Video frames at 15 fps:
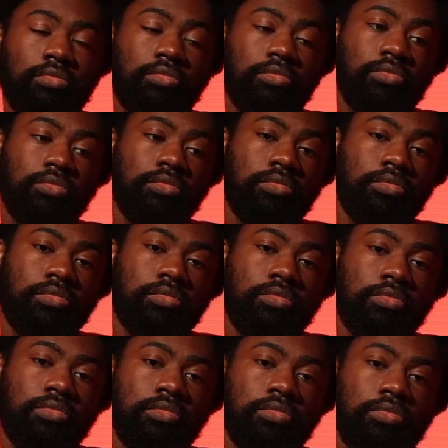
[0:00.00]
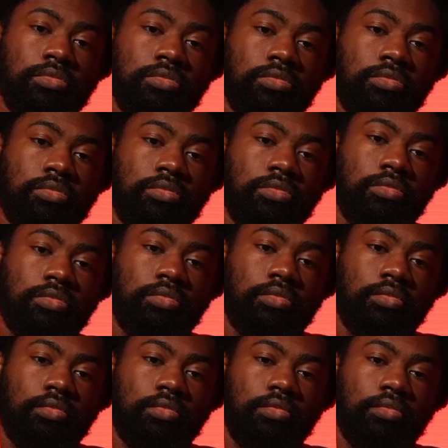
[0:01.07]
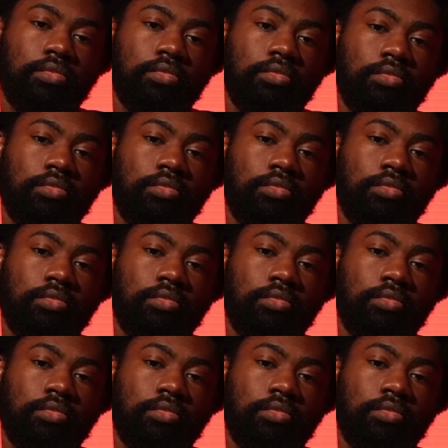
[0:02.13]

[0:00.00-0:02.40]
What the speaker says: The person shown says nothing.